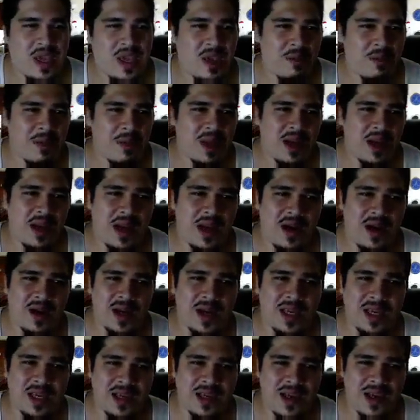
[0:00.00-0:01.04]
and now I
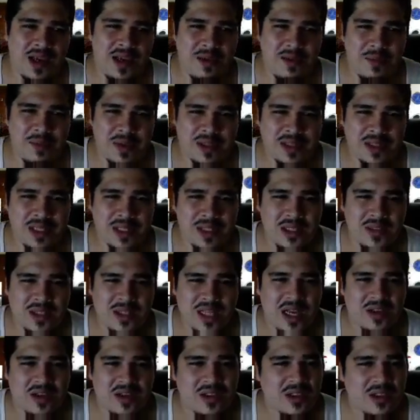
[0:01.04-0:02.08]
can kind of build things
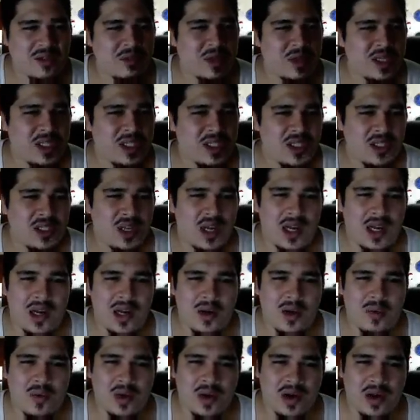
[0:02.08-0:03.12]
without too much
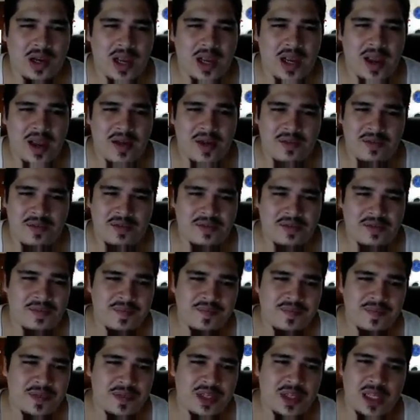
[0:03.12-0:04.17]
worry. I have,
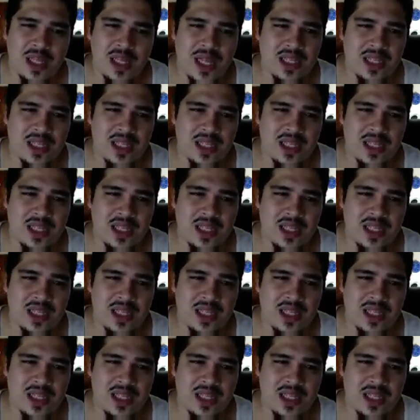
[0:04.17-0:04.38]
you know, lots of